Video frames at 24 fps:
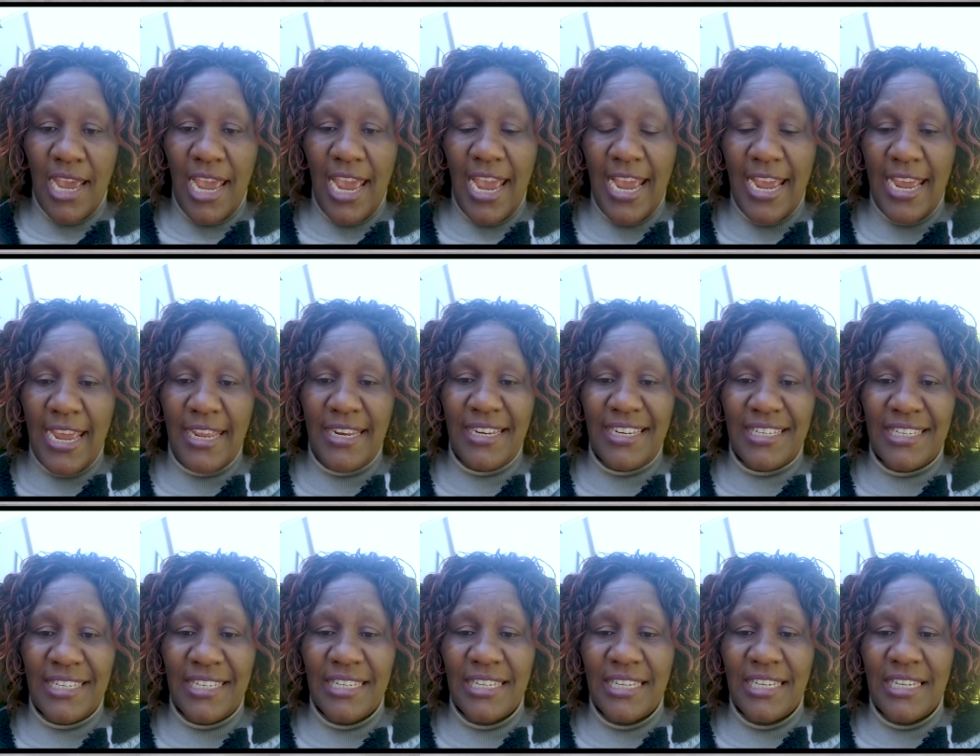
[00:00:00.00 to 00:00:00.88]
and
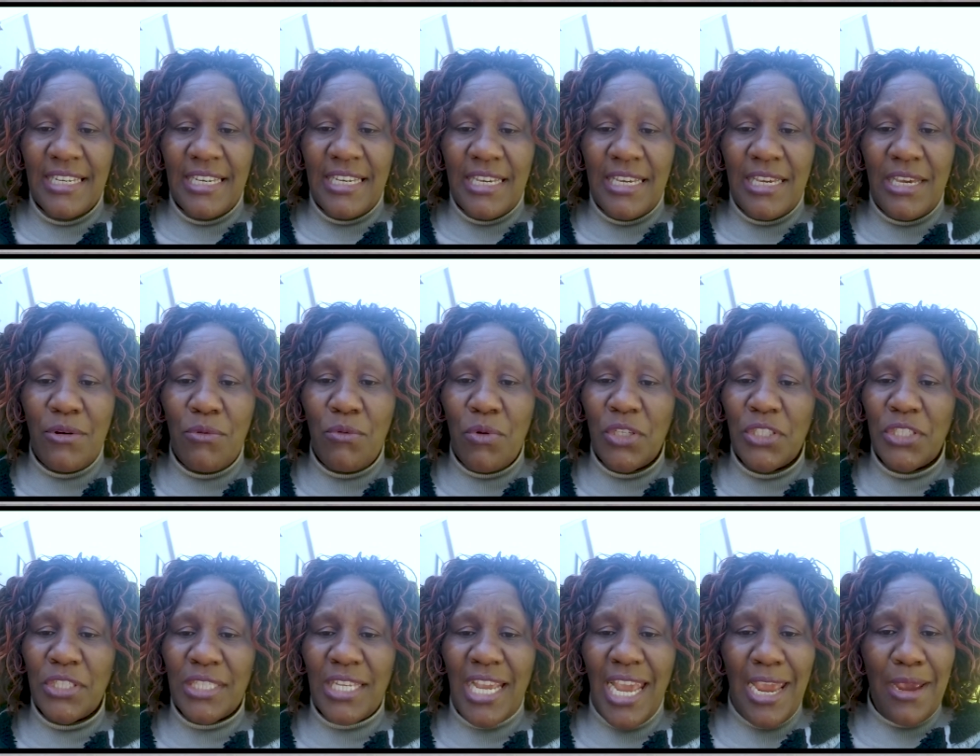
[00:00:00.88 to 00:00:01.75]
he
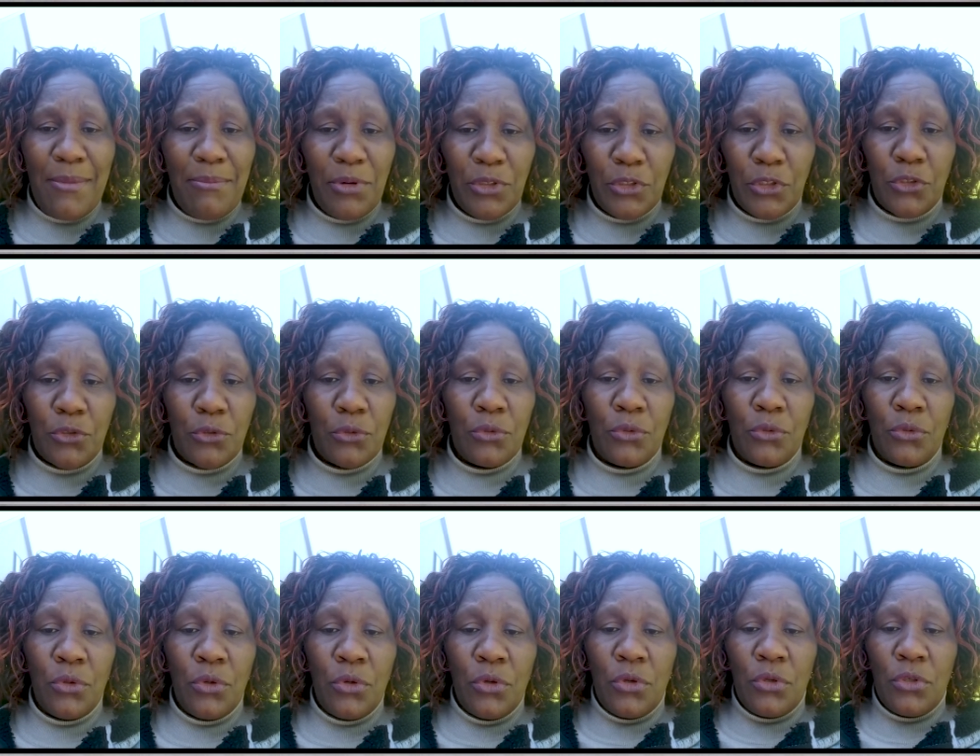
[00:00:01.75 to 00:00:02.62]
was able
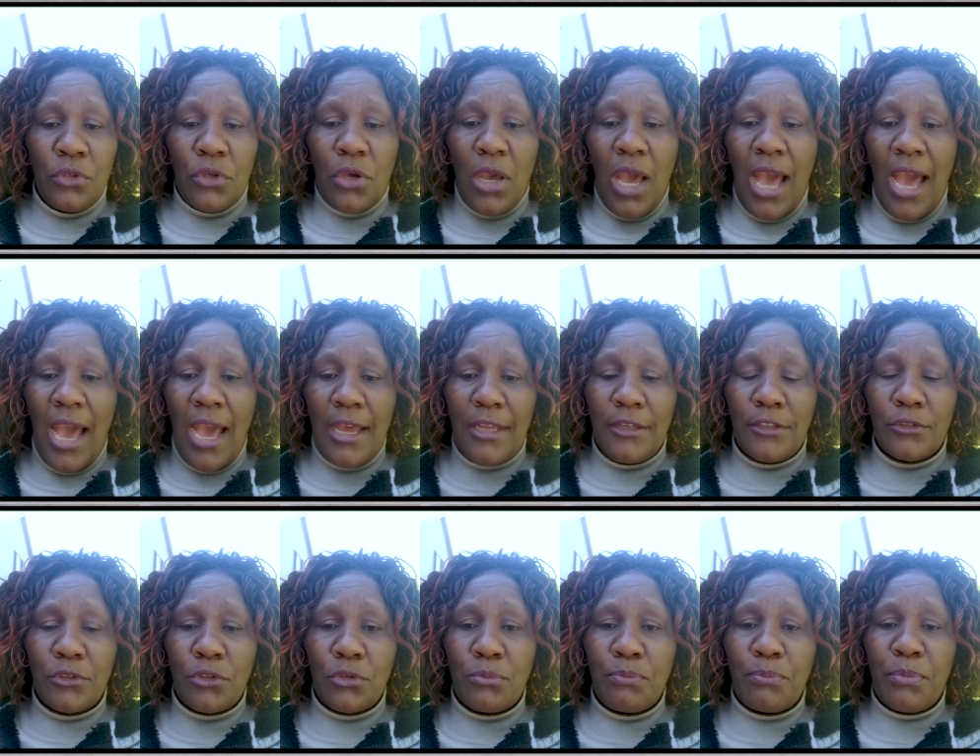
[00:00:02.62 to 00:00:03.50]
to, uh,
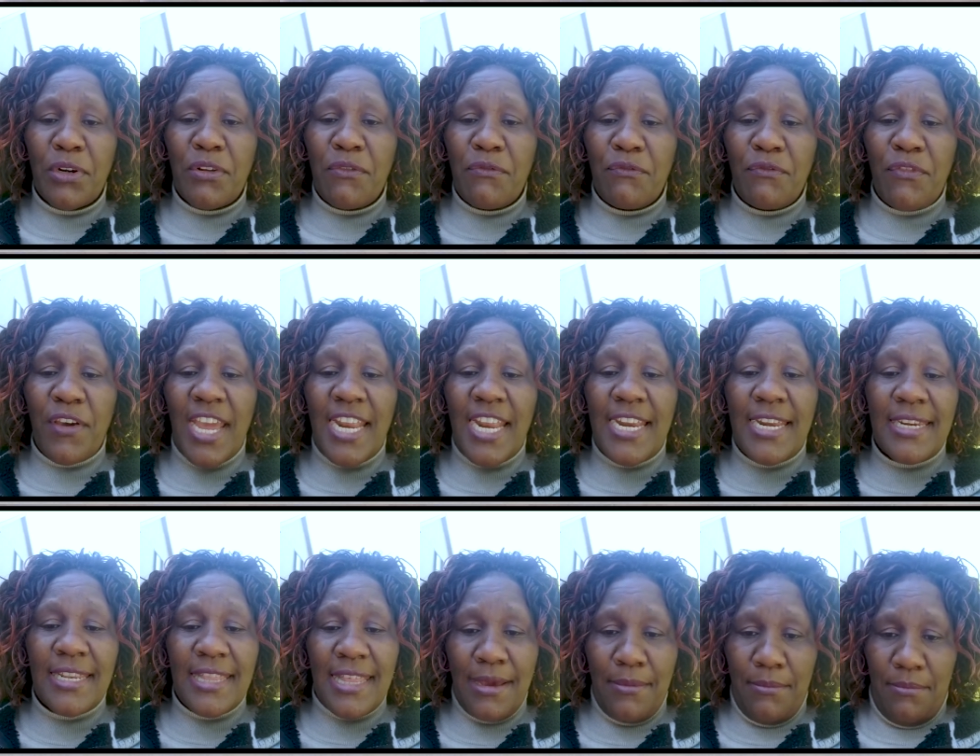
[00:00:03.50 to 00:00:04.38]
to
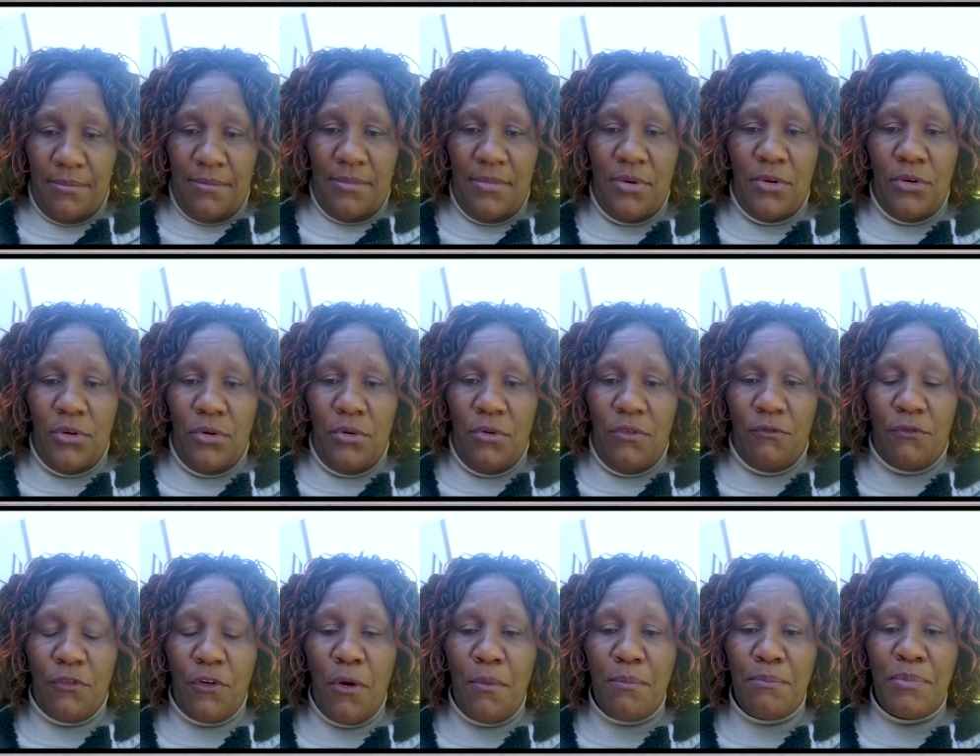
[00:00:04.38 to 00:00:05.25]
prevent them
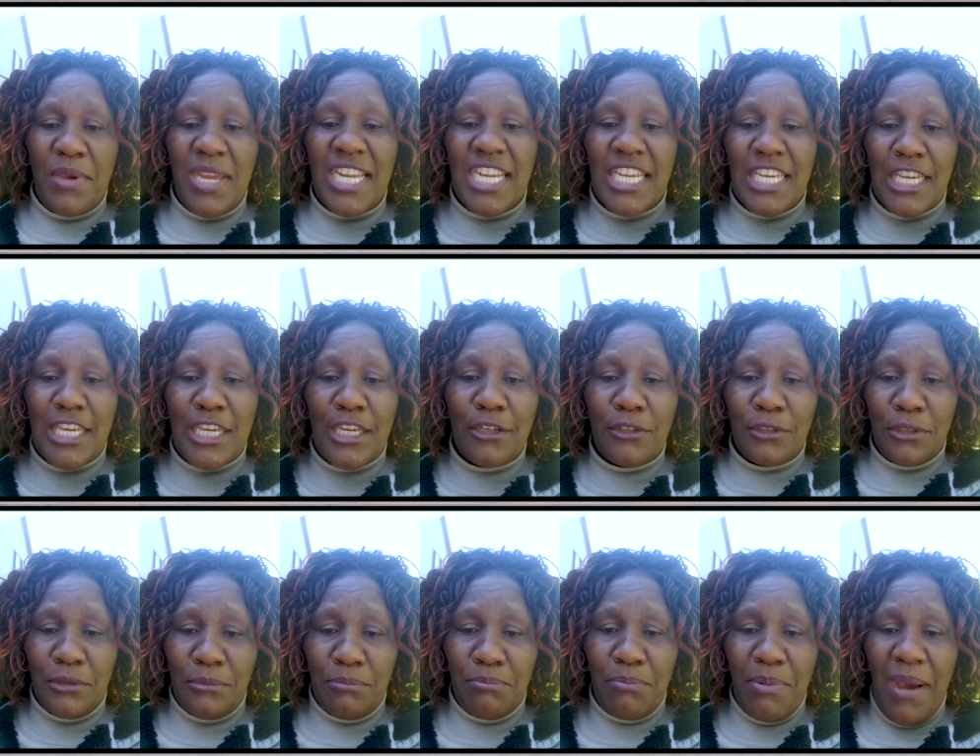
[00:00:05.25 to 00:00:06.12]
from being
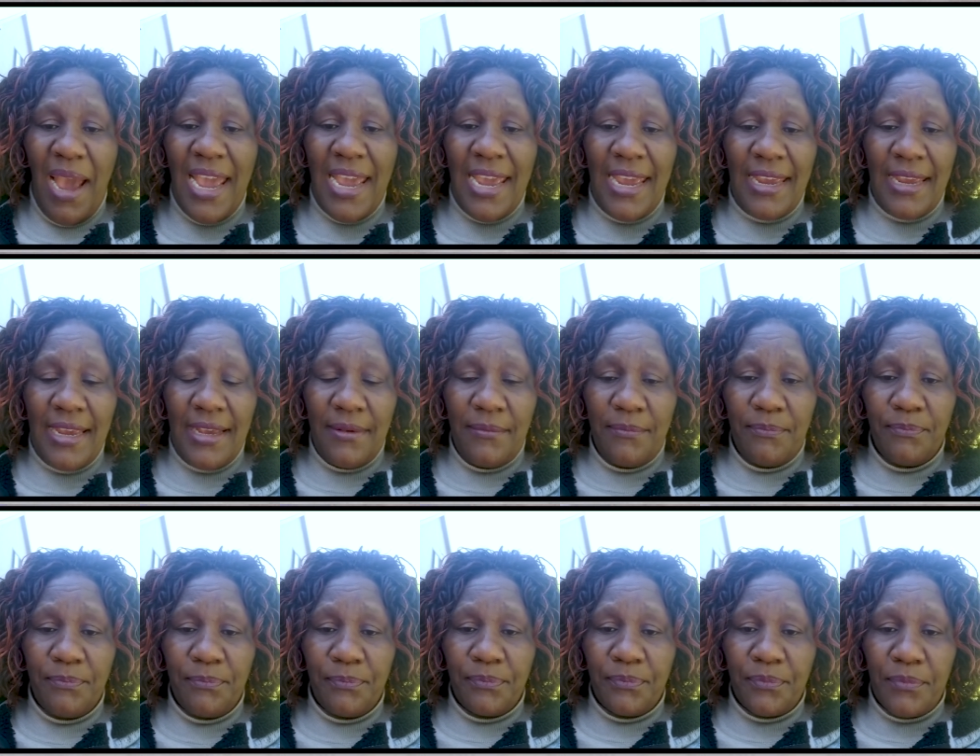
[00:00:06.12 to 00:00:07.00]
killed by
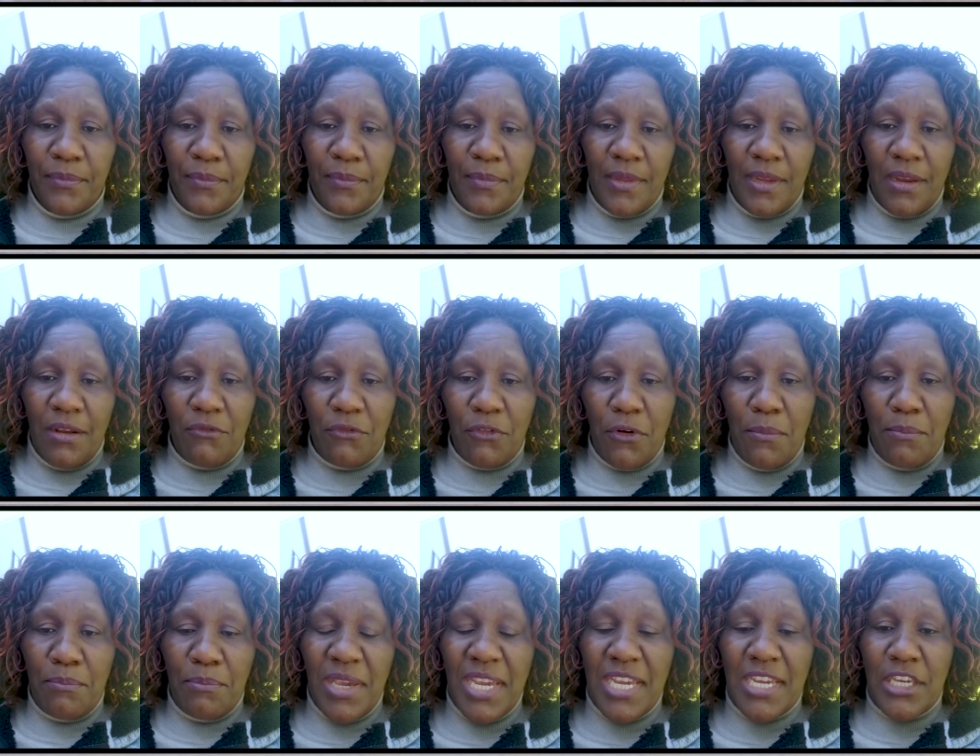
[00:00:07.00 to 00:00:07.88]

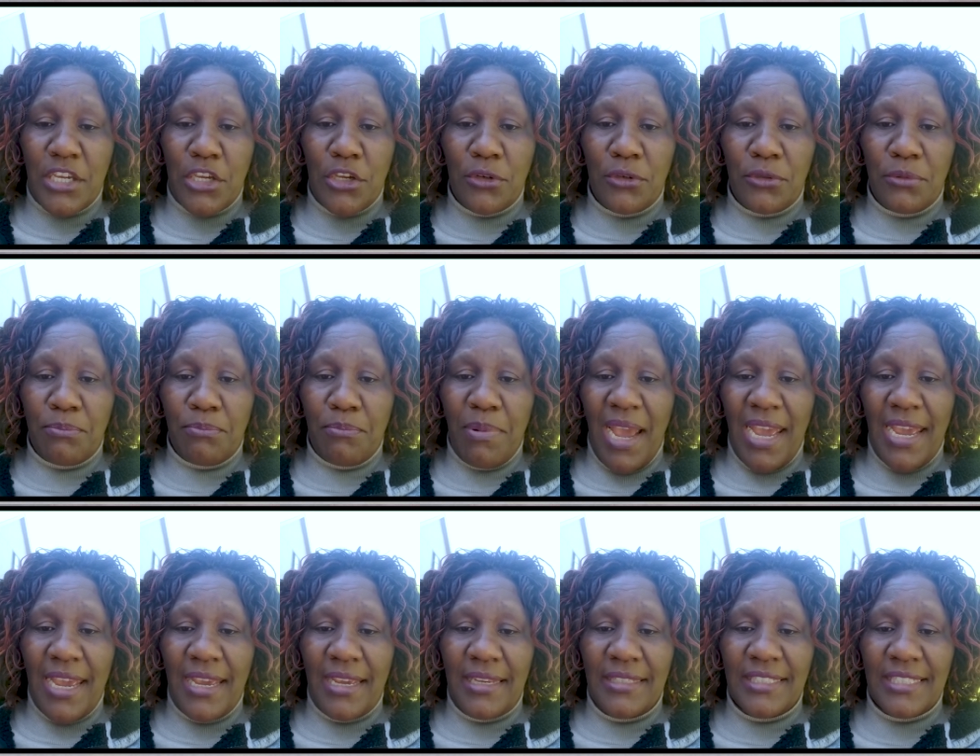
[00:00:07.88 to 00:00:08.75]
from being killed
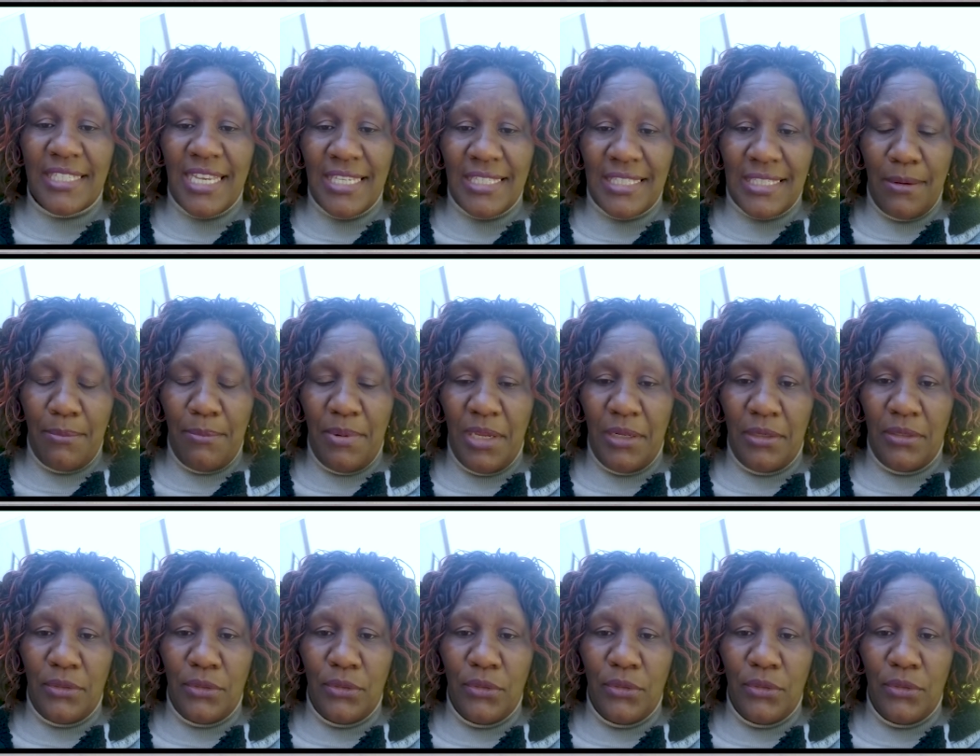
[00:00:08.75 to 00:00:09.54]
by Jezebel.